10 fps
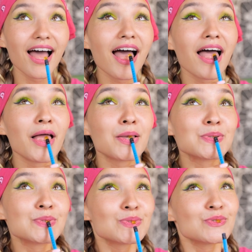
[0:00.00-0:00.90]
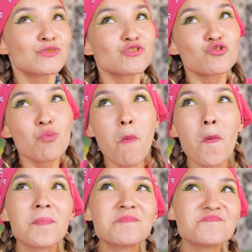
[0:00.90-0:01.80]
Mmm, it's so
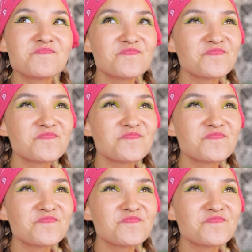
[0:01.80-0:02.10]
tasty!